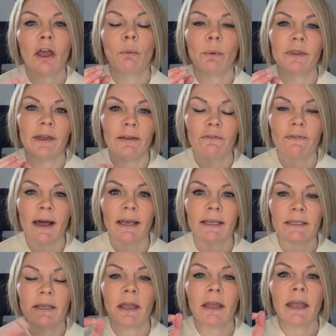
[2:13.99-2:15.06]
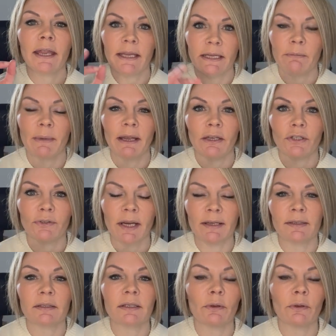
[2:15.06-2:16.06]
with a valid email address.